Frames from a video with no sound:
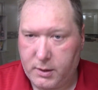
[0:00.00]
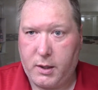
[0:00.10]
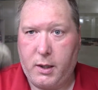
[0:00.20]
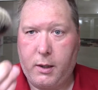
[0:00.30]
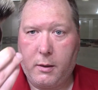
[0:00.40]

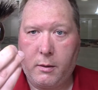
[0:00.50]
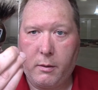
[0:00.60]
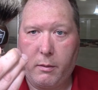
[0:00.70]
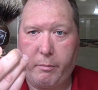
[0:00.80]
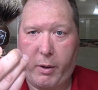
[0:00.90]
the
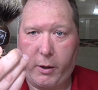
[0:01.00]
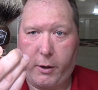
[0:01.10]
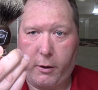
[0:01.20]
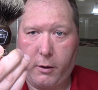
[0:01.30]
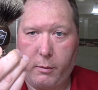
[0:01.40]

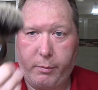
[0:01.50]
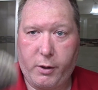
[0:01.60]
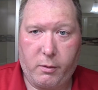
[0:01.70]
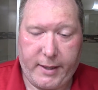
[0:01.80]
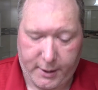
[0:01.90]
Parker
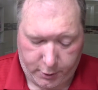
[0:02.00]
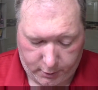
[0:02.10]
Pure Badger.